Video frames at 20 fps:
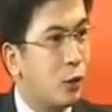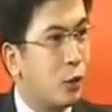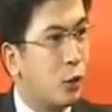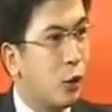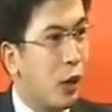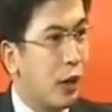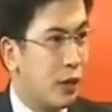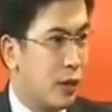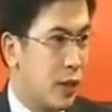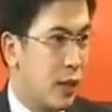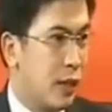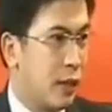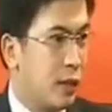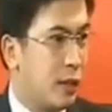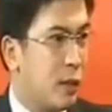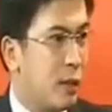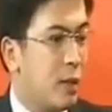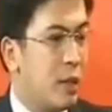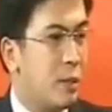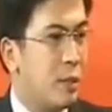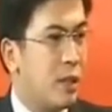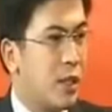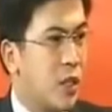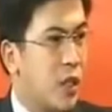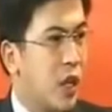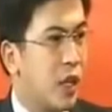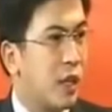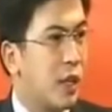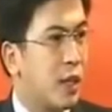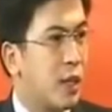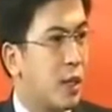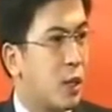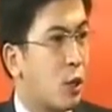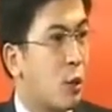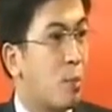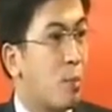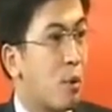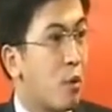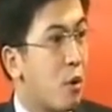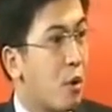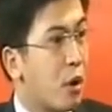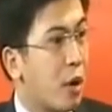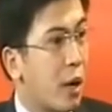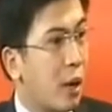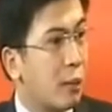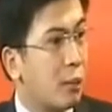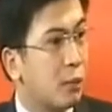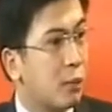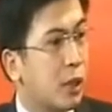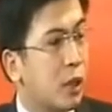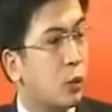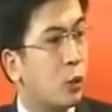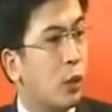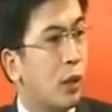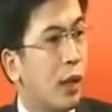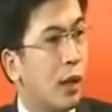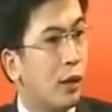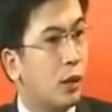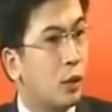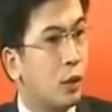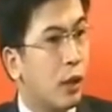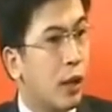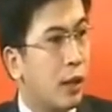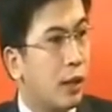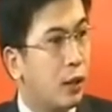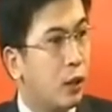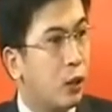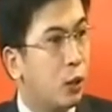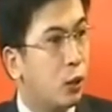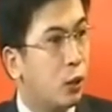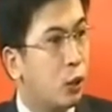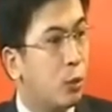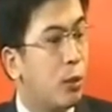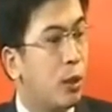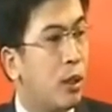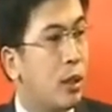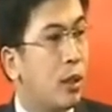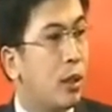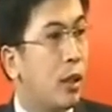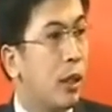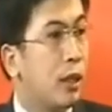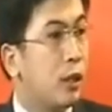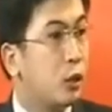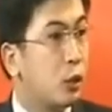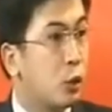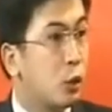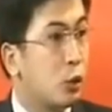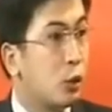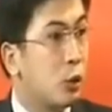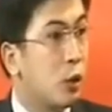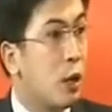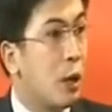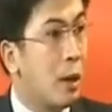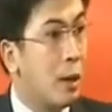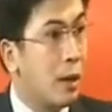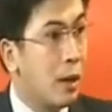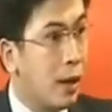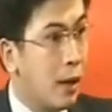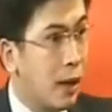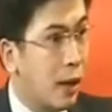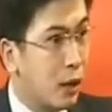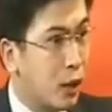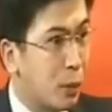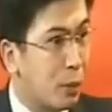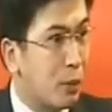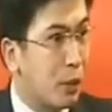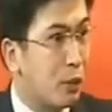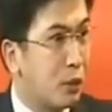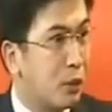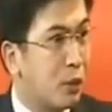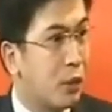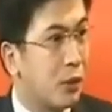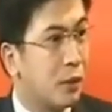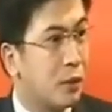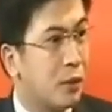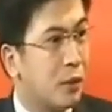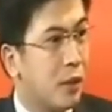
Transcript: to attend series or program that will educate you to be a true entrepreneur.